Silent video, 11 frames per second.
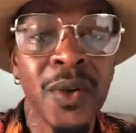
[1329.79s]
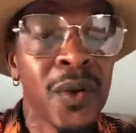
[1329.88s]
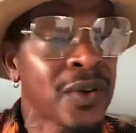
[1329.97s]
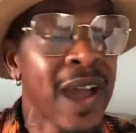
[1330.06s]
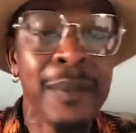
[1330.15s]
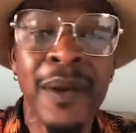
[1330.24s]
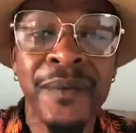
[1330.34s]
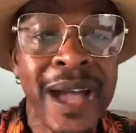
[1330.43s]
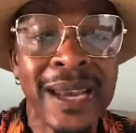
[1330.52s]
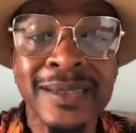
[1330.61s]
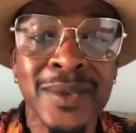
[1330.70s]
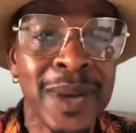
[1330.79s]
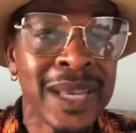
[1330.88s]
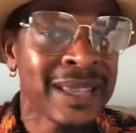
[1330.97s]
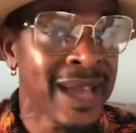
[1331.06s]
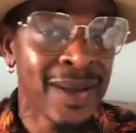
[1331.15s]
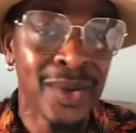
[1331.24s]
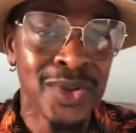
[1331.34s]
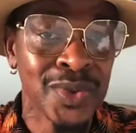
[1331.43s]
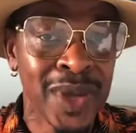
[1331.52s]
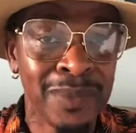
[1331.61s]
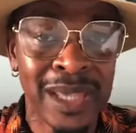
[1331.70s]
No crime and violence, nobody can
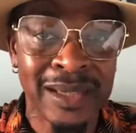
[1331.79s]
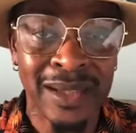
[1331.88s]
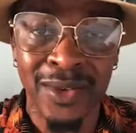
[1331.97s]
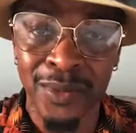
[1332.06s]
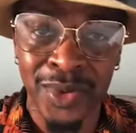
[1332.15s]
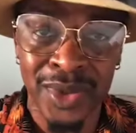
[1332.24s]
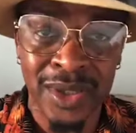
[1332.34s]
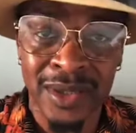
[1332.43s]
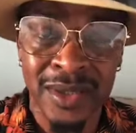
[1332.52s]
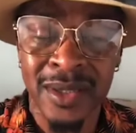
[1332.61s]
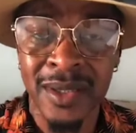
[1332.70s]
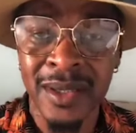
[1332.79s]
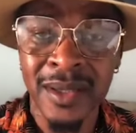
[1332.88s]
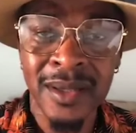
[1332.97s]
go through them gated communities.